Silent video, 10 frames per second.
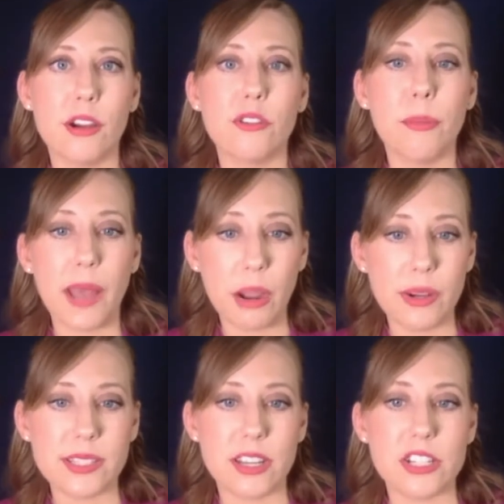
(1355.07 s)
for power
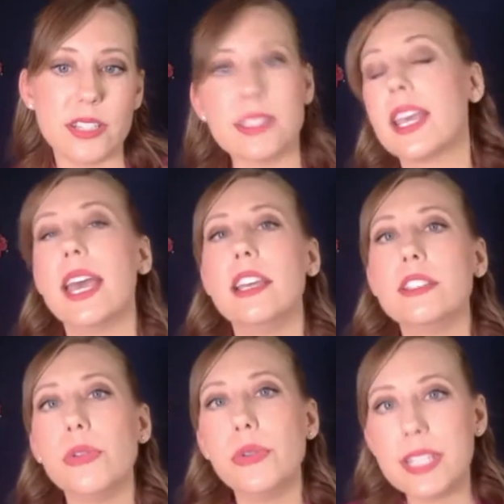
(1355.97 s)
sessions
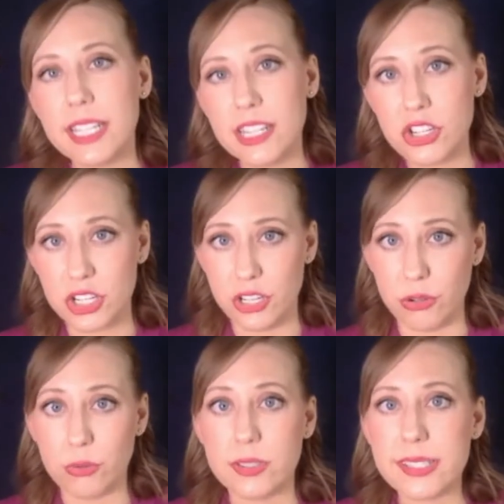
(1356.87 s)
to teach
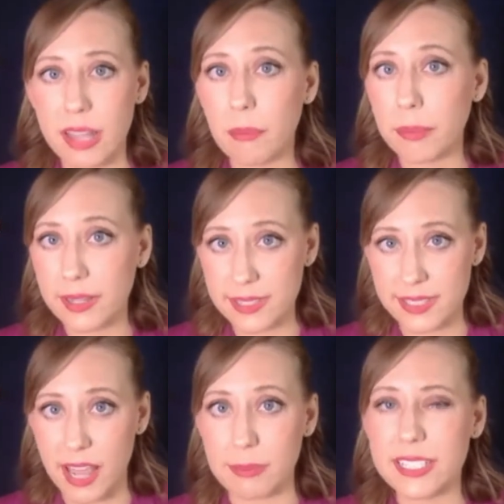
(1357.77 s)
you step by
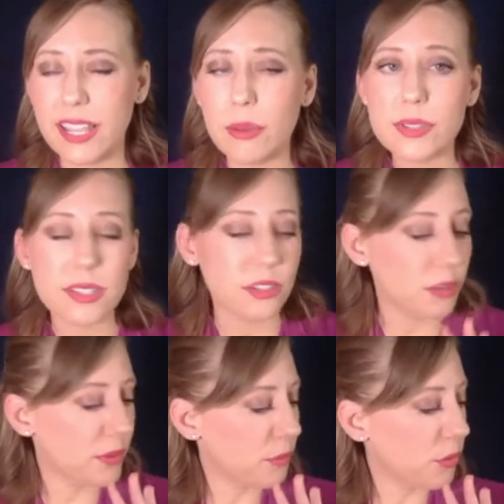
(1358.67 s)
step. Today was a little bit